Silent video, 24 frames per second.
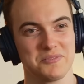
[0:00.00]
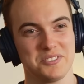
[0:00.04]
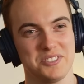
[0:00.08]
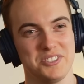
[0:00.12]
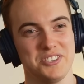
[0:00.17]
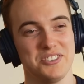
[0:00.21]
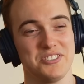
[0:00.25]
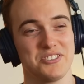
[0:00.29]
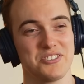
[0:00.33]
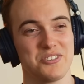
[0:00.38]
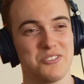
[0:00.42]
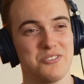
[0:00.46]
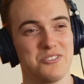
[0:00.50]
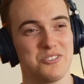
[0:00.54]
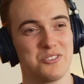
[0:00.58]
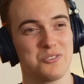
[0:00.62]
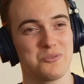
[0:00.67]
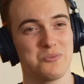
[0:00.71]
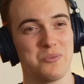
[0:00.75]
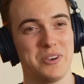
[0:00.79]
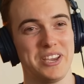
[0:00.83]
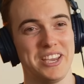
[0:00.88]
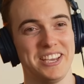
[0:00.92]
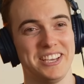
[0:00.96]
She's so
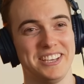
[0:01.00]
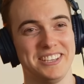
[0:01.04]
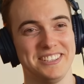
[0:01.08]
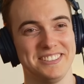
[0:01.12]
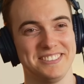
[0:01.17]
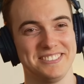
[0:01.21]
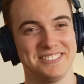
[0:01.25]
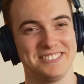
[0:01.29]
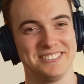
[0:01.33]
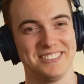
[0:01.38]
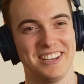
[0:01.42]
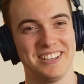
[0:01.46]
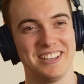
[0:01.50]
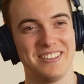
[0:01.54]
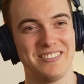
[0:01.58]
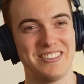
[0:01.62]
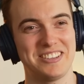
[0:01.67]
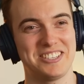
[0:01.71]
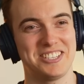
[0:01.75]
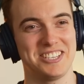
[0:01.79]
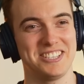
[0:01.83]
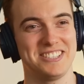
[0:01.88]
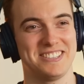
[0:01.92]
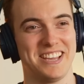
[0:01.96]
sweet. I love that
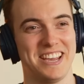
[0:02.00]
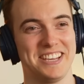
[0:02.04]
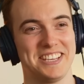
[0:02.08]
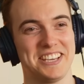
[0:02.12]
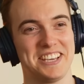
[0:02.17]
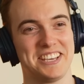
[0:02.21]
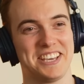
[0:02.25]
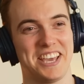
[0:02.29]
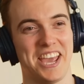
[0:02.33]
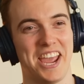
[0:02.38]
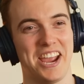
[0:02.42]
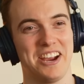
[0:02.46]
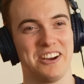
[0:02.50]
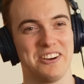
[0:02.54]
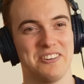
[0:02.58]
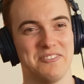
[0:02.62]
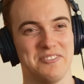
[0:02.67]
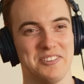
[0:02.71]
she's taking care of